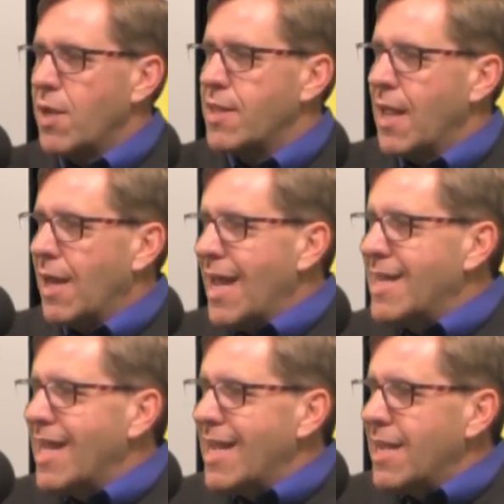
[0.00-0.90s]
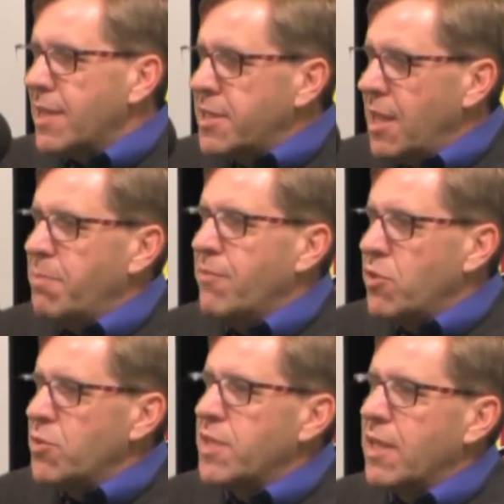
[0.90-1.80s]
great thing. I like the tip of
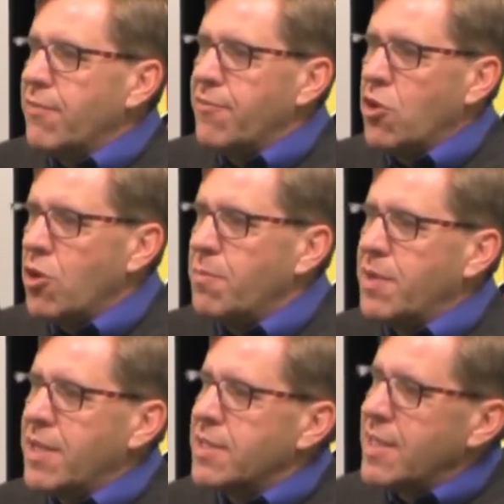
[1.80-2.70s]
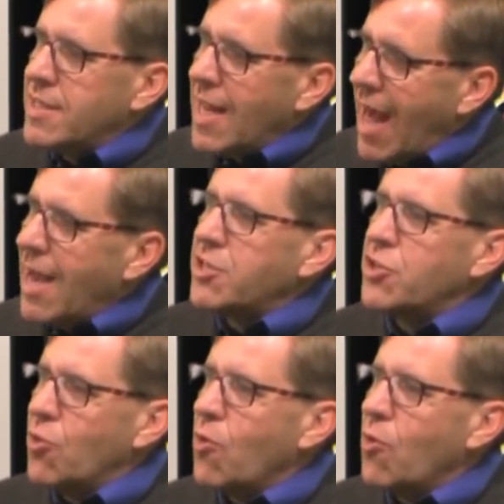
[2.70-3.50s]
using a verb because it is action